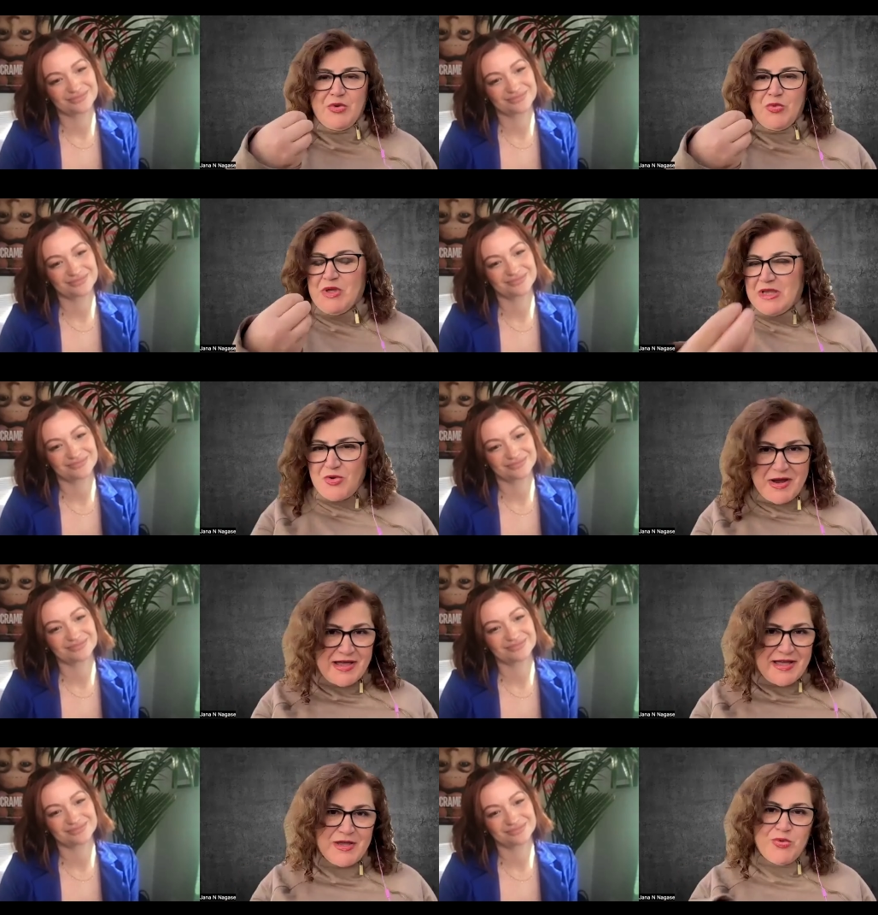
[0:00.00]
Speaker 1: we
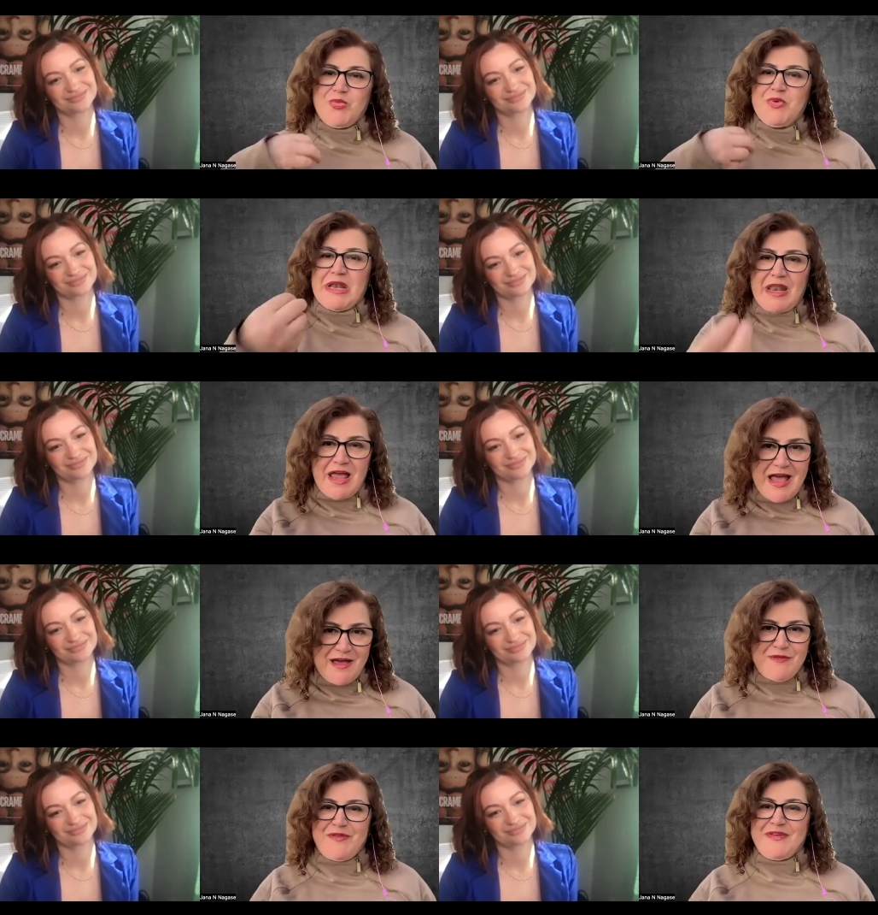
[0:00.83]
cry we
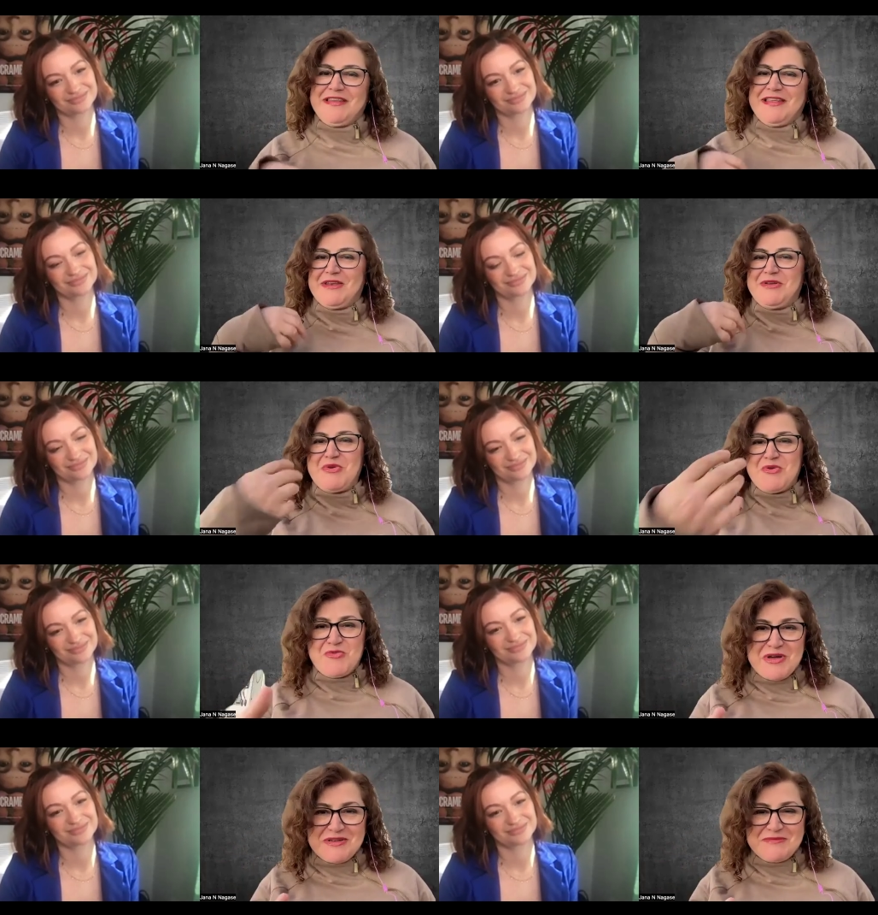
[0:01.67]
laugh and then you
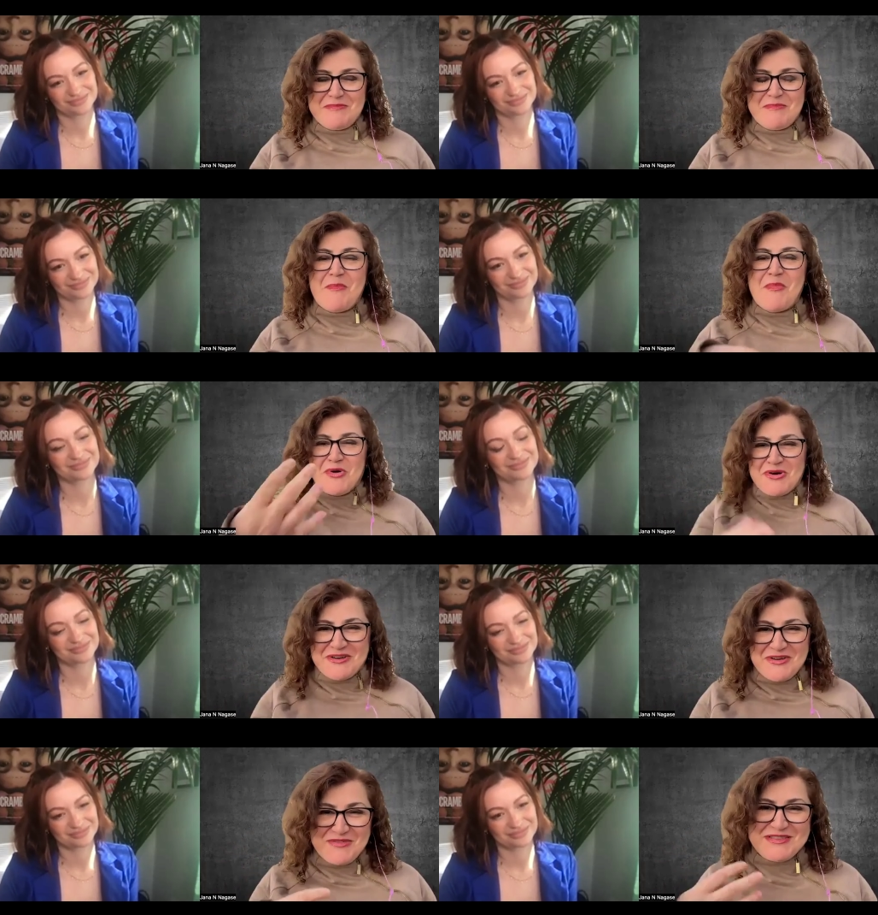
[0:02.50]
want
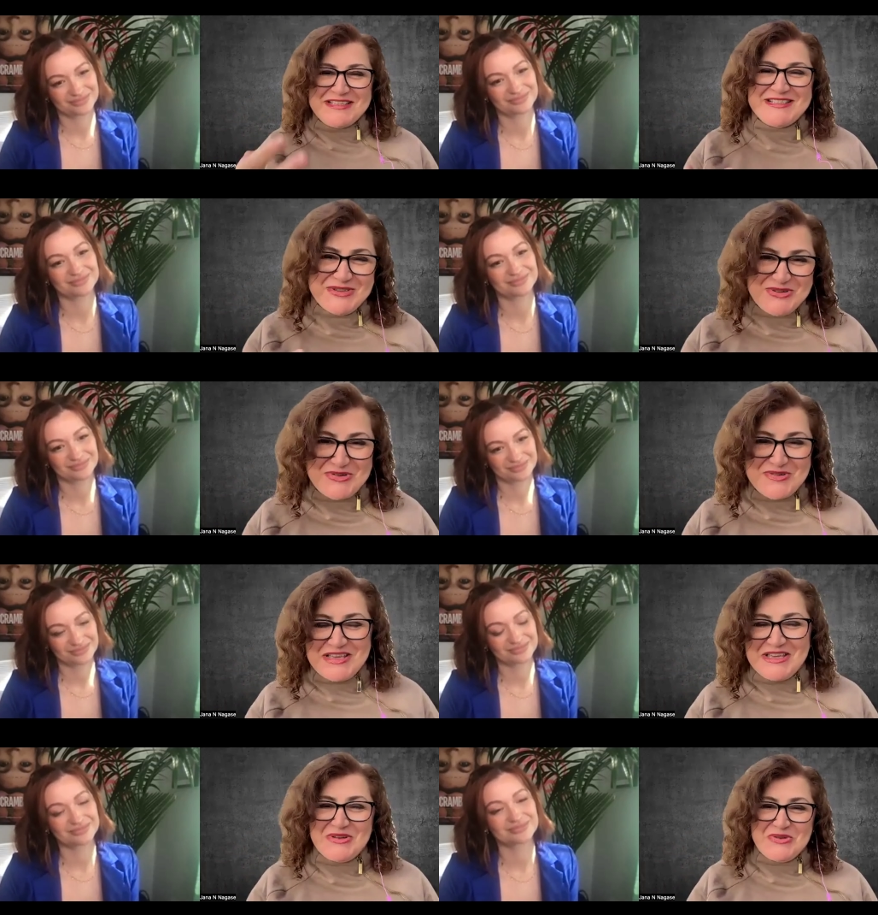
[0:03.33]
more of this
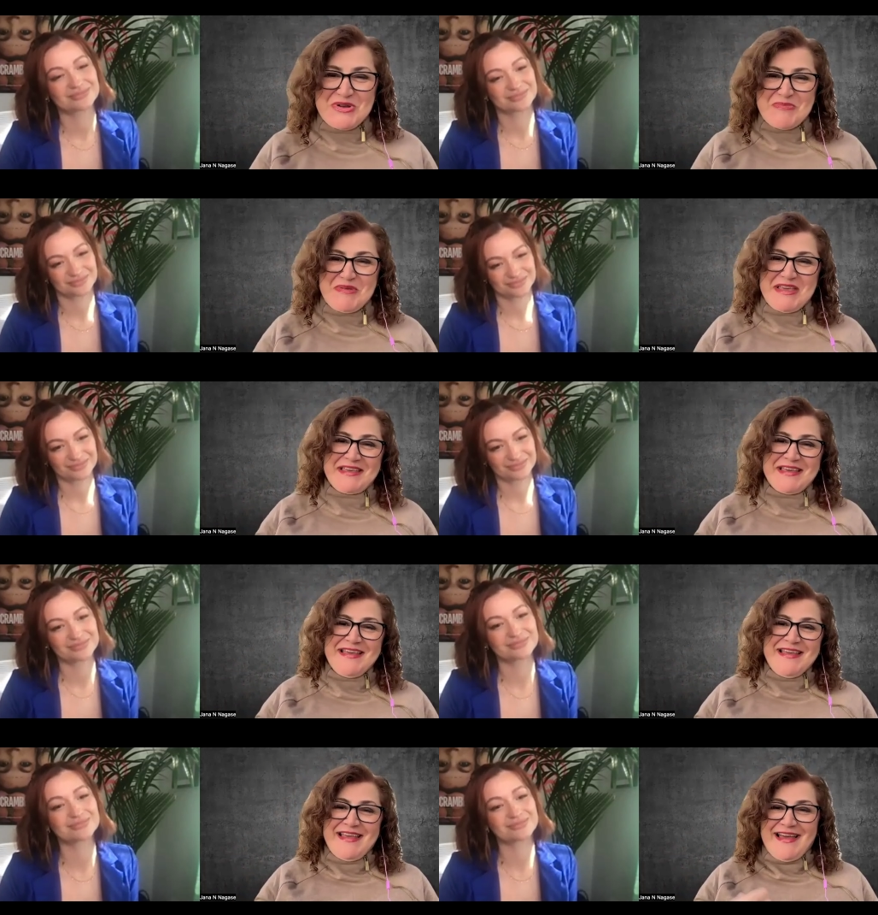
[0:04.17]
story you know what i mean
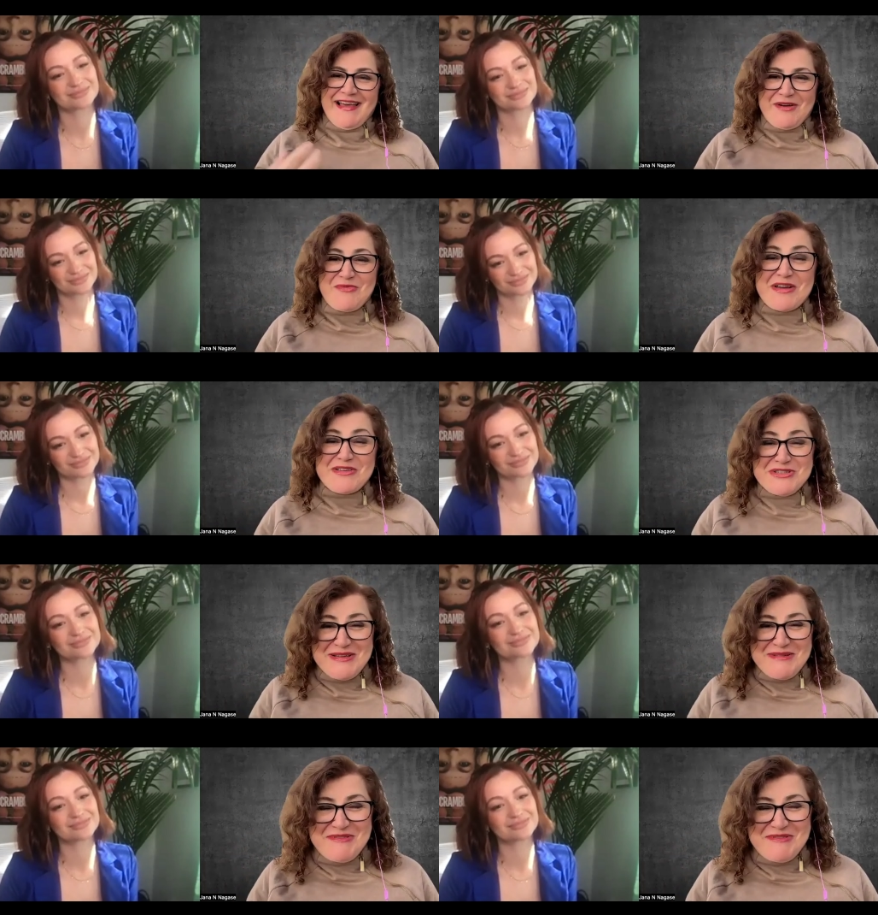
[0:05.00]
i watched the